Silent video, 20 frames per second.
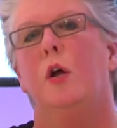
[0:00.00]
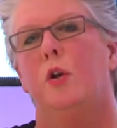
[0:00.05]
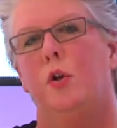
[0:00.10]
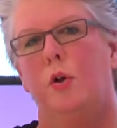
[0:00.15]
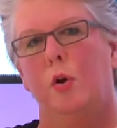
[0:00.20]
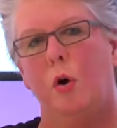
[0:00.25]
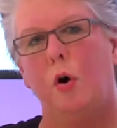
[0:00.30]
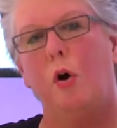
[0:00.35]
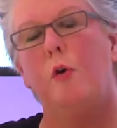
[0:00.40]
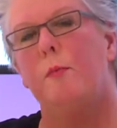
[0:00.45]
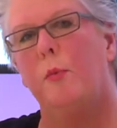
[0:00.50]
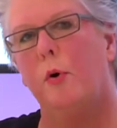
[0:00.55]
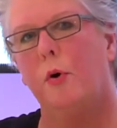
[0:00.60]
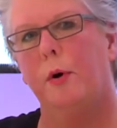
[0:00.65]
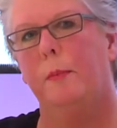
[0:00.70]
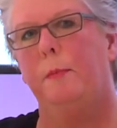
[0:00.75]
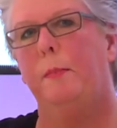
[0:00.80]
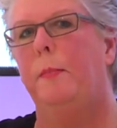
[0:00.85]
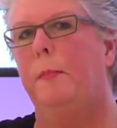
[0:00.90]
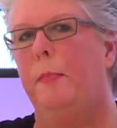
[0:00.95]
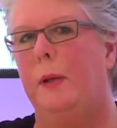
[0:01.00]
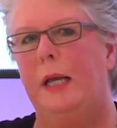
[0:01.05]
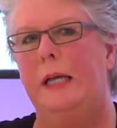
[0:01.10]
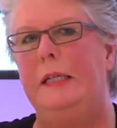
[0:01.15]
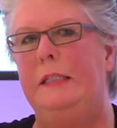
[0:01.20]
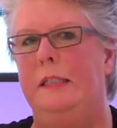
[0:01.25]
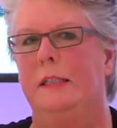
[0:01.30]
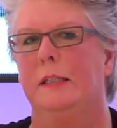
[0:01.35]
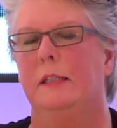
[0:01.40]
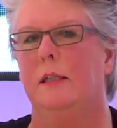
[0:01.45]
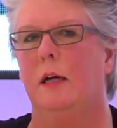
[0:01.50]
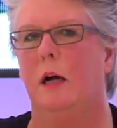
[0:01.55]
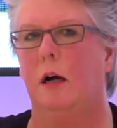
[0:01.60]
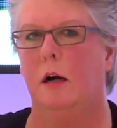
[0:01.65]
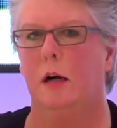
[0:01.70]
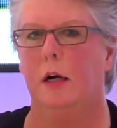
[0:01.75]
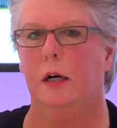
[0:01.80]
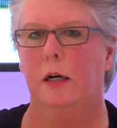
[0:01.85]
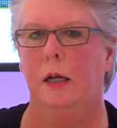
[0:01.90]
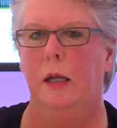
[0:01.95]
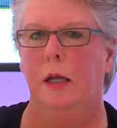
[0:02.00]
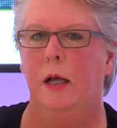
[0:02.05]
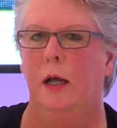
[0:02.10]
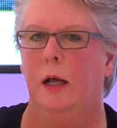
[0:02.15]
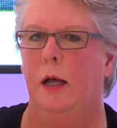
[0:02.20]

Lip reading: No more places are